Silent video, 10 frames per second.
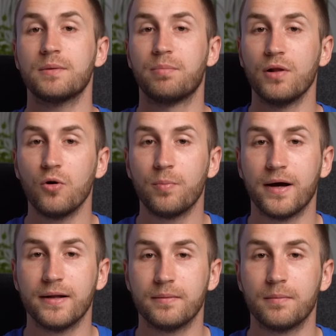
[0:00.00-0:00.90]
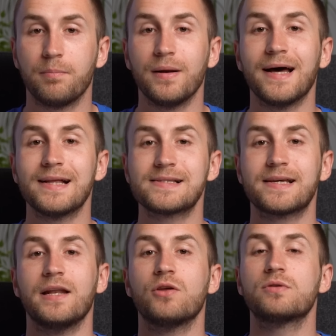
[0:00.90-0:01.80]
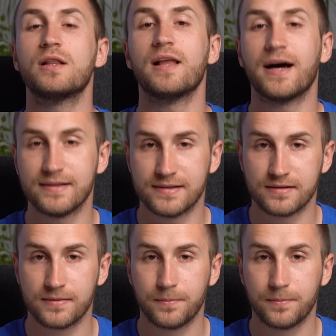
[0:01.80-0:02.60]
the plow pan, plants can utilize it.